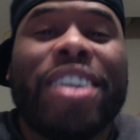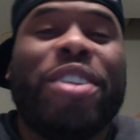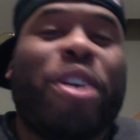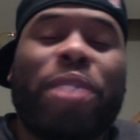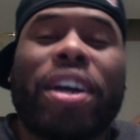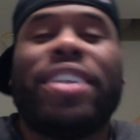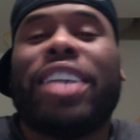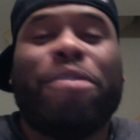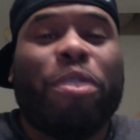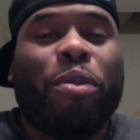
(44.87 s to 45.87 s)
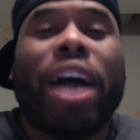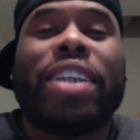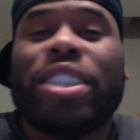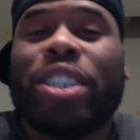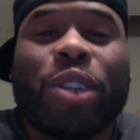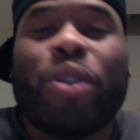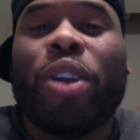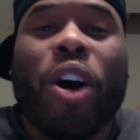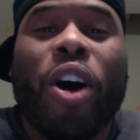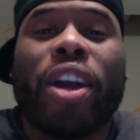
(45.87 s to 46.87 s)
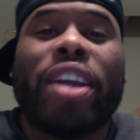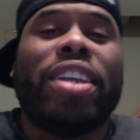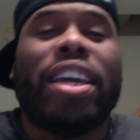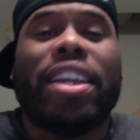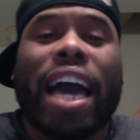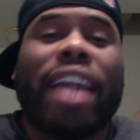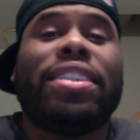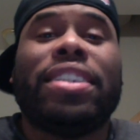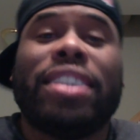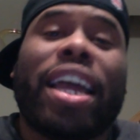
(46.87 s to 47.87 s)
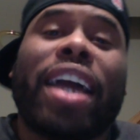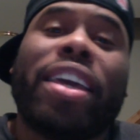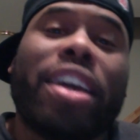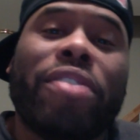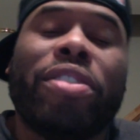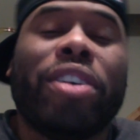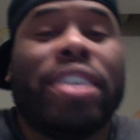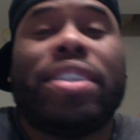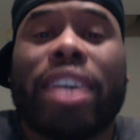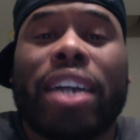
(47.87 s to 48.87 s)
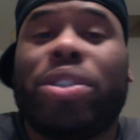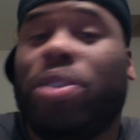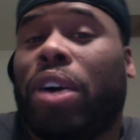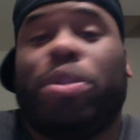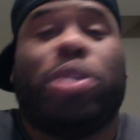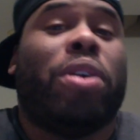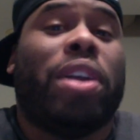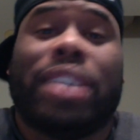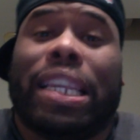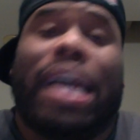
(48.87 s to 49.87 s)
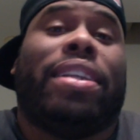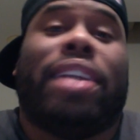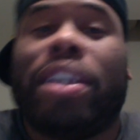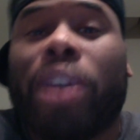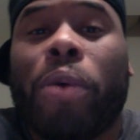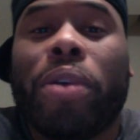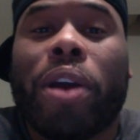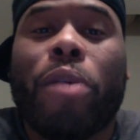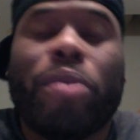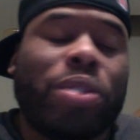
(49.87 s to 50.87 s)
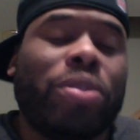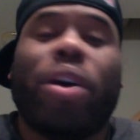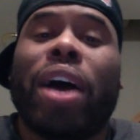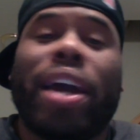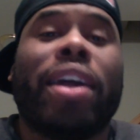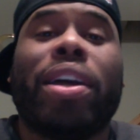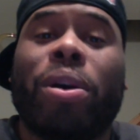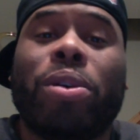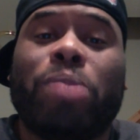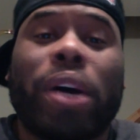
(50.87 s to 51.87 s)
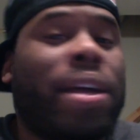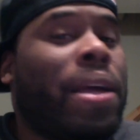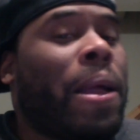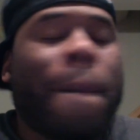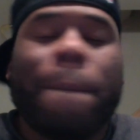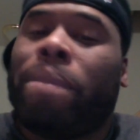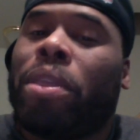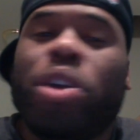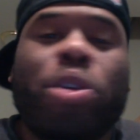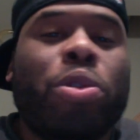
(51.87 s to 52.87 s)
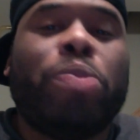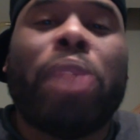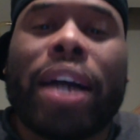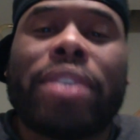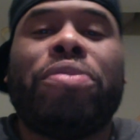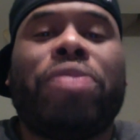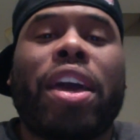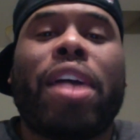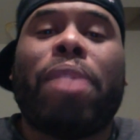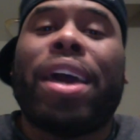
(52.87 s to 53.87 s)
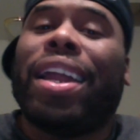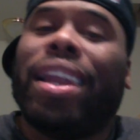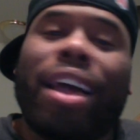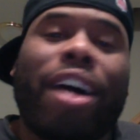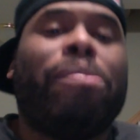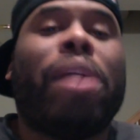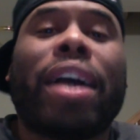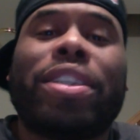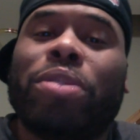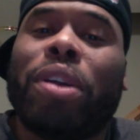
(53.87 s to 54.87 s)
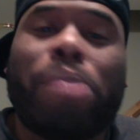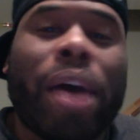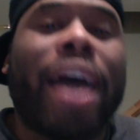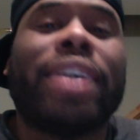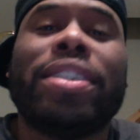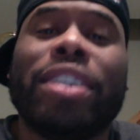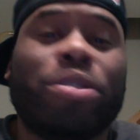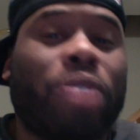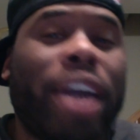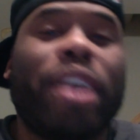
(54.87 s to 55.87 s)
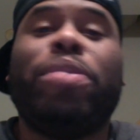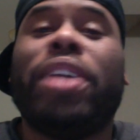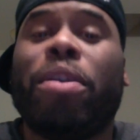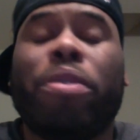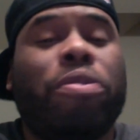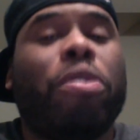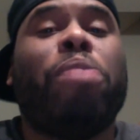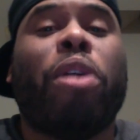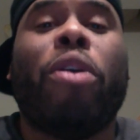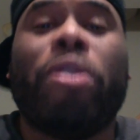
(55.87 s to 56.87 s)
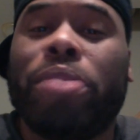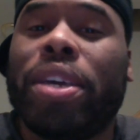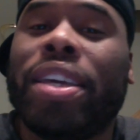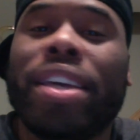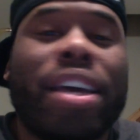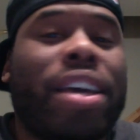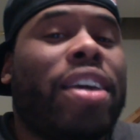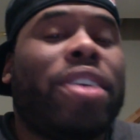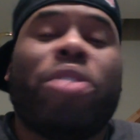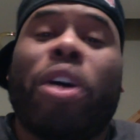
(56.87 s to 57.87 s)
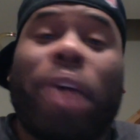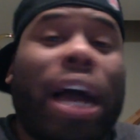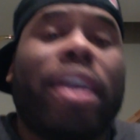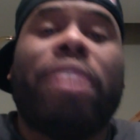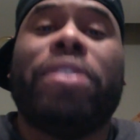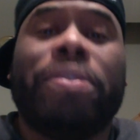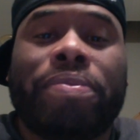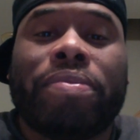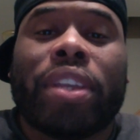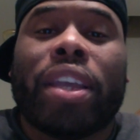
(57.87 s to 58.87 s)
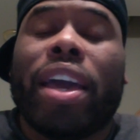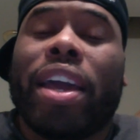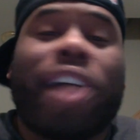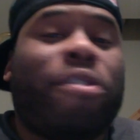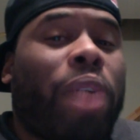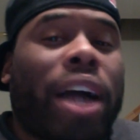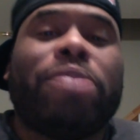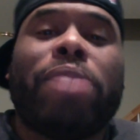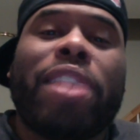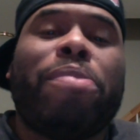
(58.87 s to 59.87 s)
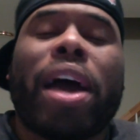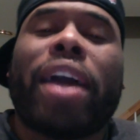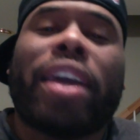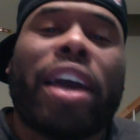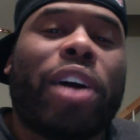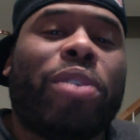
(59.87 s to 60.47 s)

because I've been watching it so long and the analysis that I give and such. I'm sure there's a lot that I don't know, but you know how that goes. But huge boxing fan, man. I love boxing with a passion. It's right up there with football with me. I love it. And I've watched Manny Pacquiao